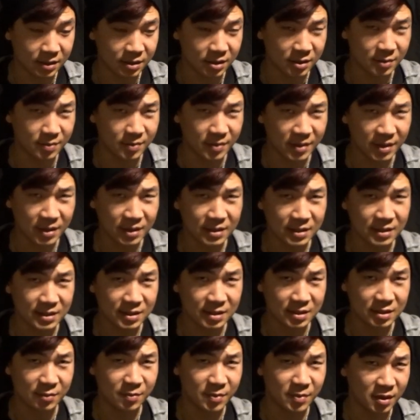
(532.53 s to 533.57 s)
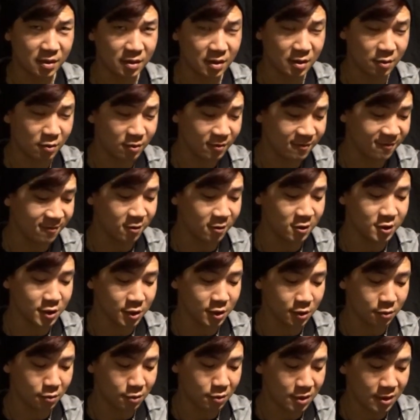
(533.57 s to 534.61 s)
just because typically with version
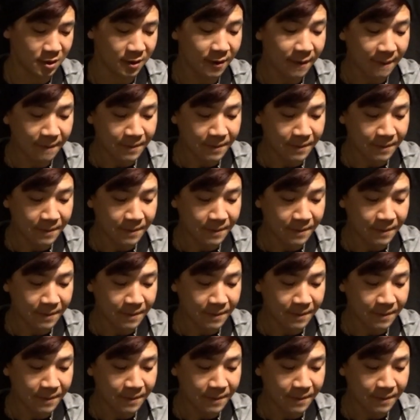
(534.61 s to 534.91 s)
3